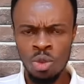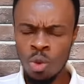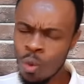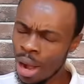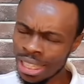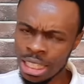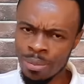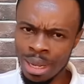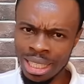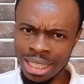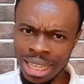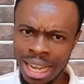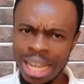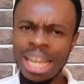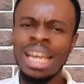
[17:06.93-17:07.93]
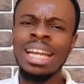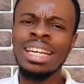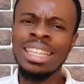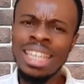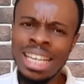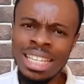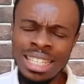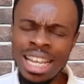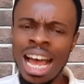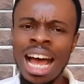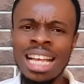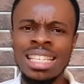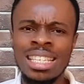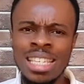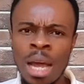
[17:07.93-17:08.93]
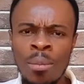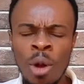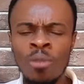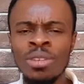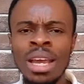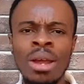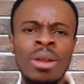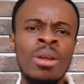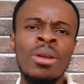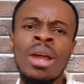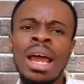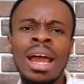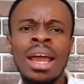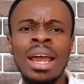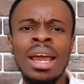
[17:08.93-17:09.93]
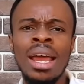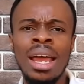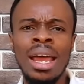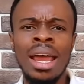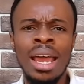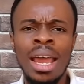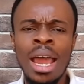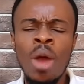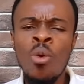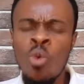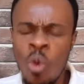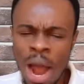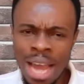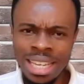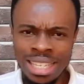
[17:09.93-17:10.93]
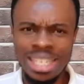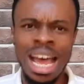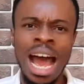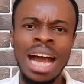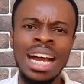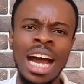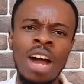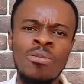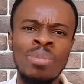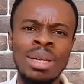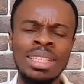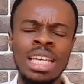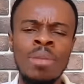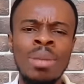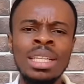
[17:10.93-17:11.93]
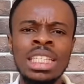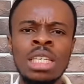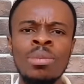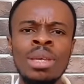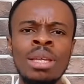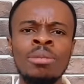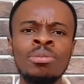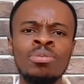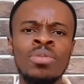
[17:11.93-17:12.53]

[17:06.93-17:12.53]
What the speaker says: What you must hear? These are some of the ways our government ebetimi.